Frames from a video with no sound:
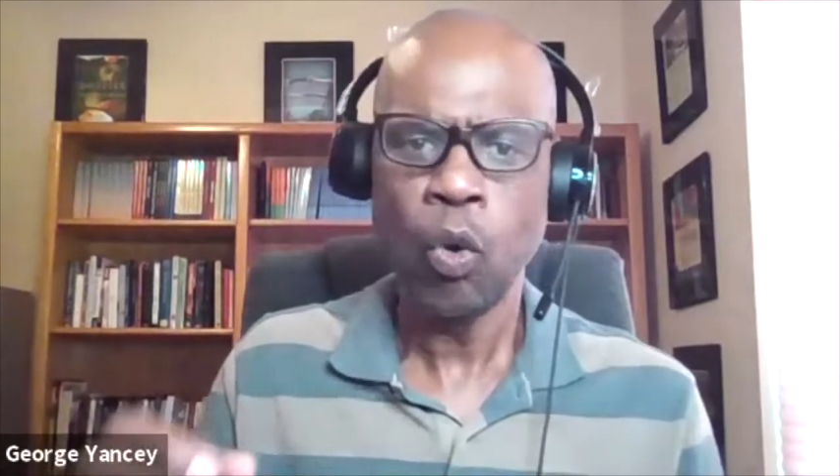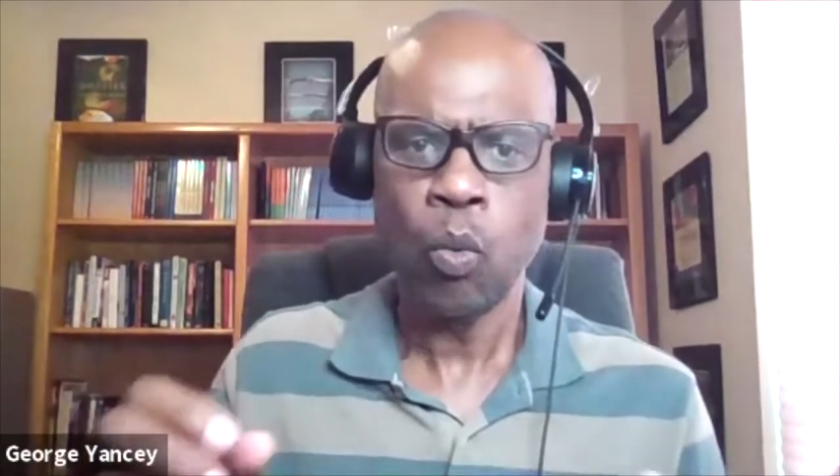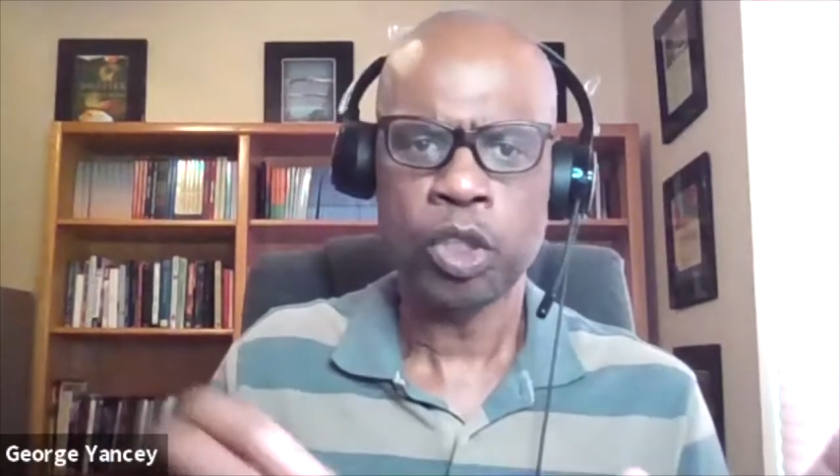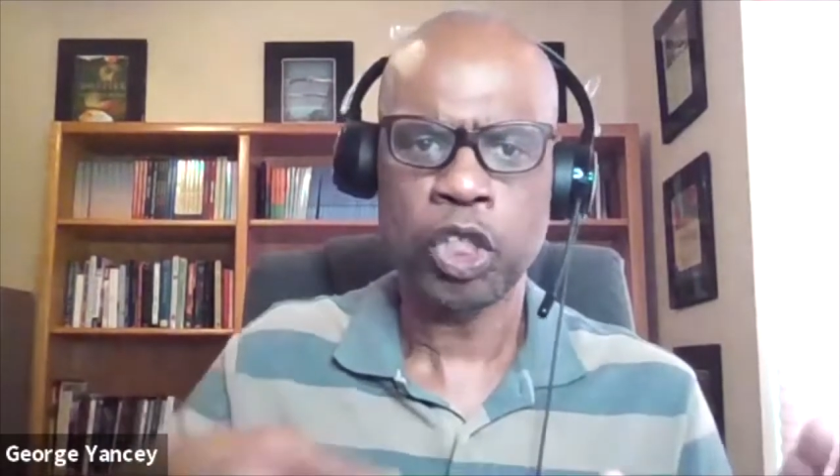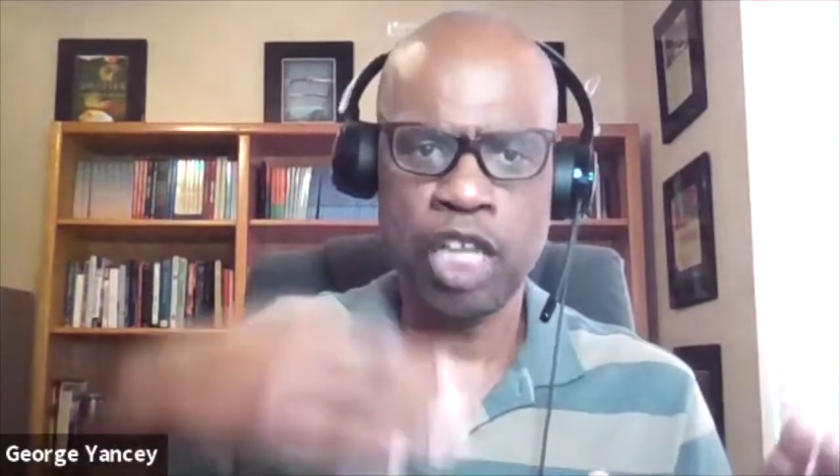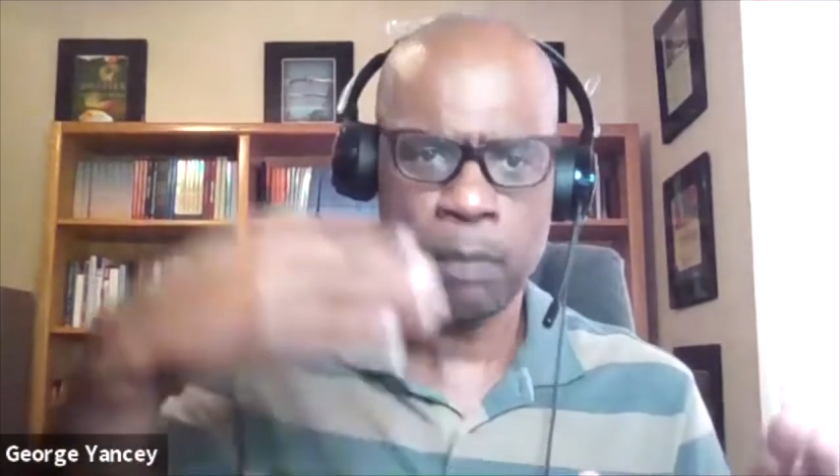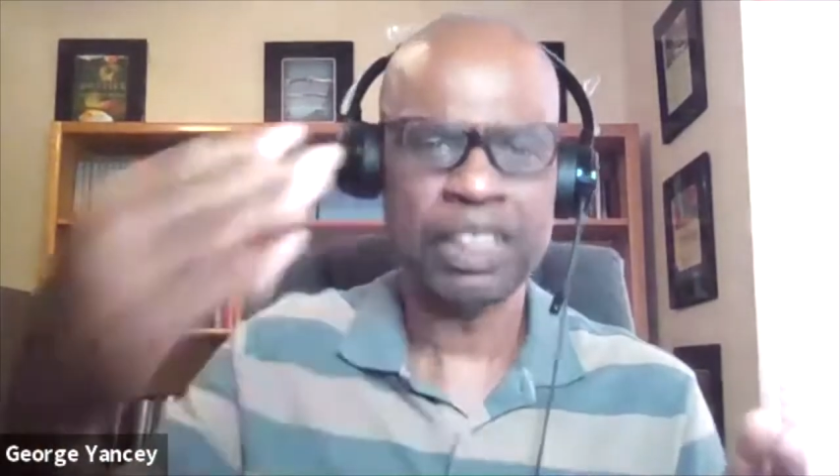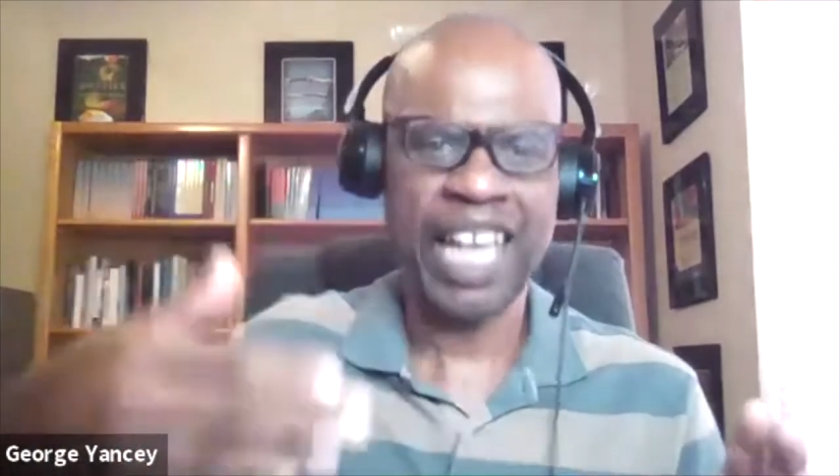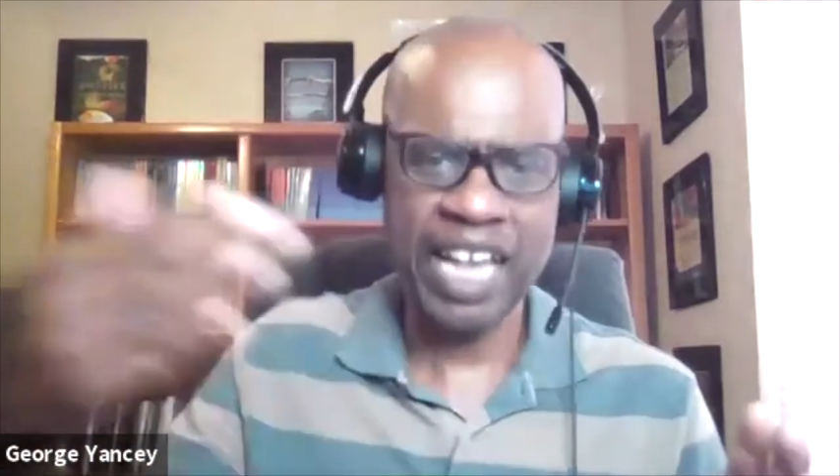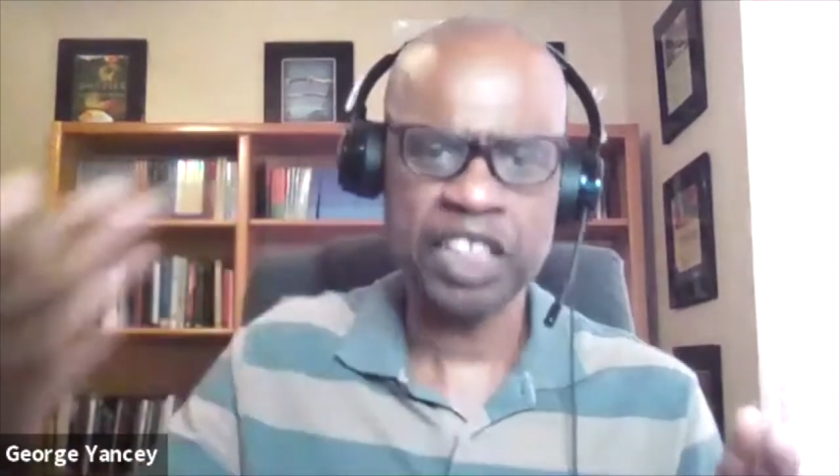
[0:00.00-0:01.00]
which are
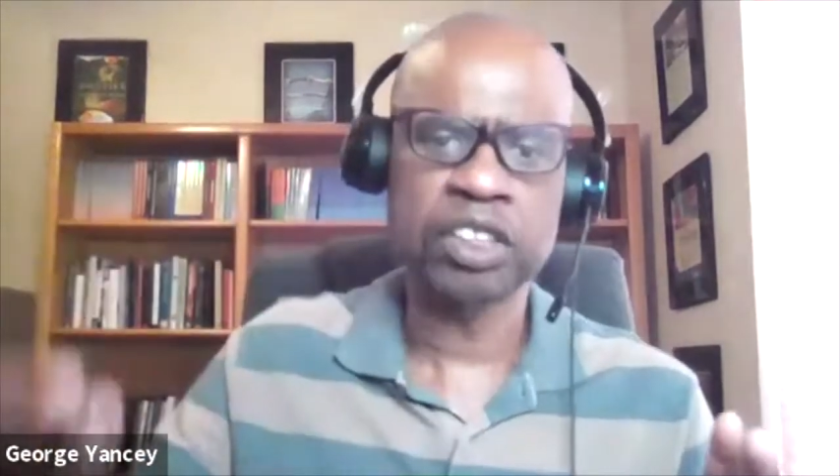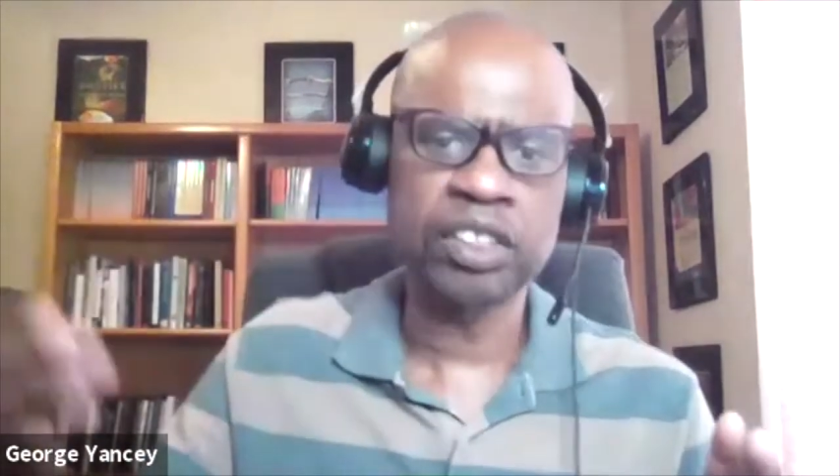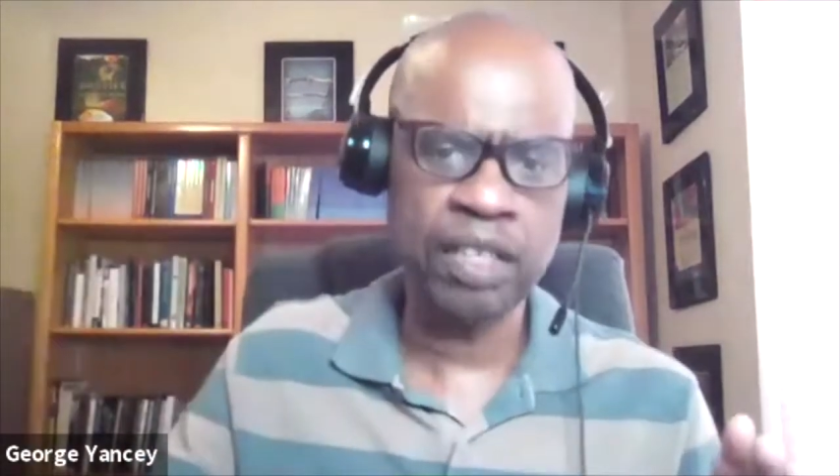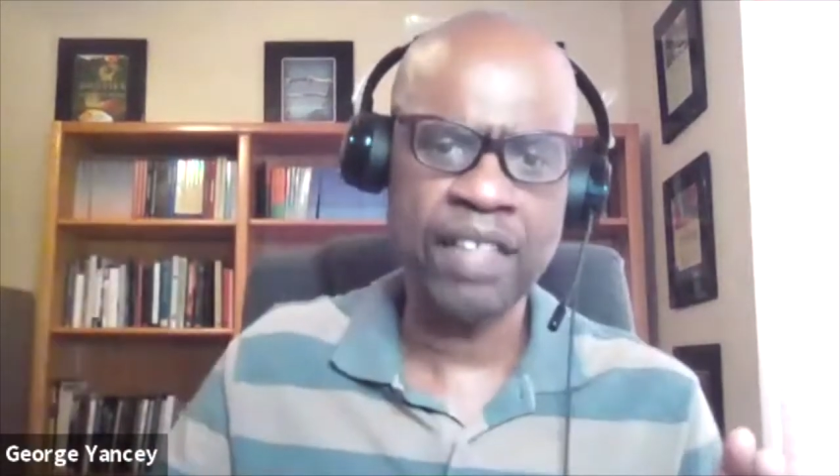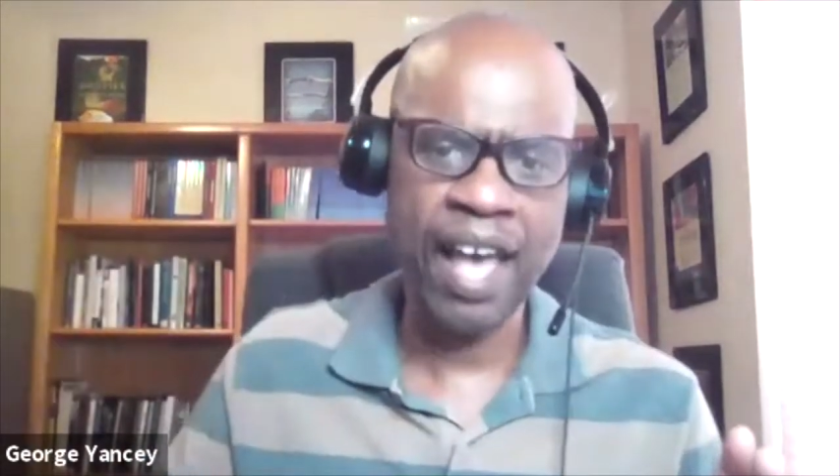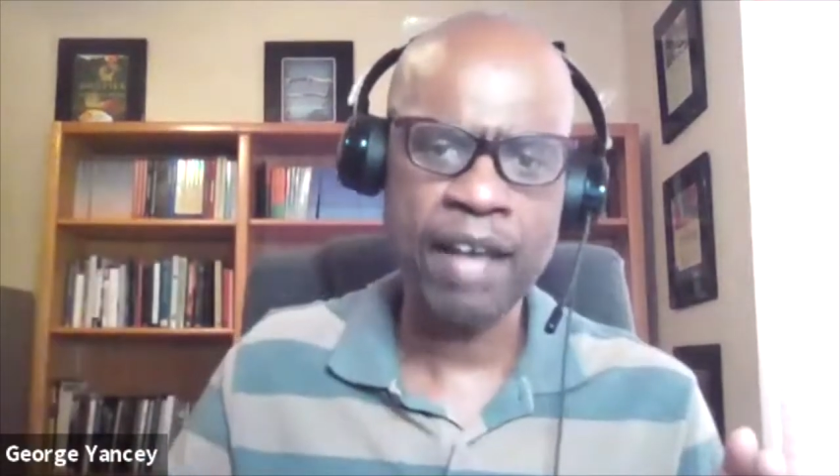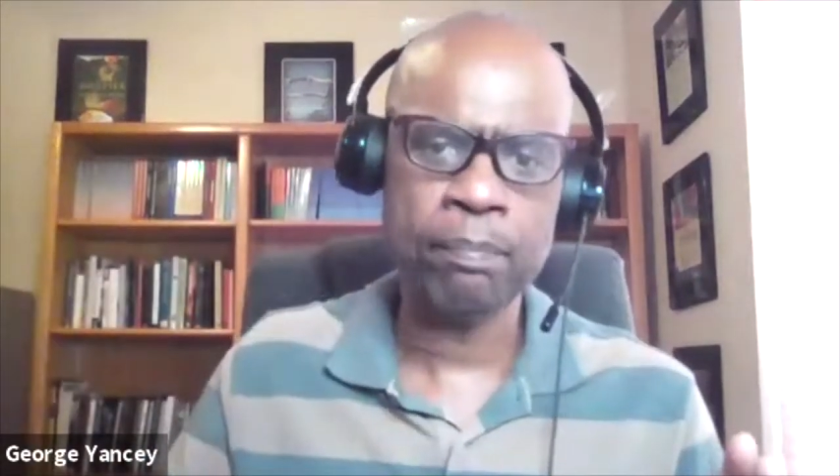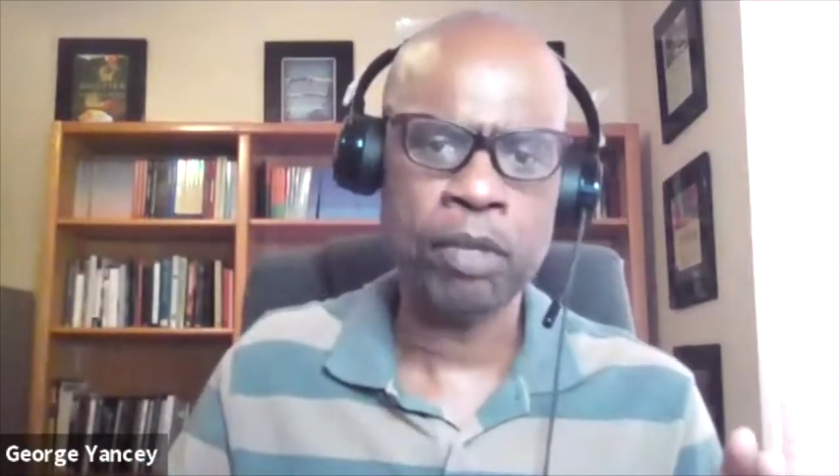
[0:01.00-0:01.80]
implications of that,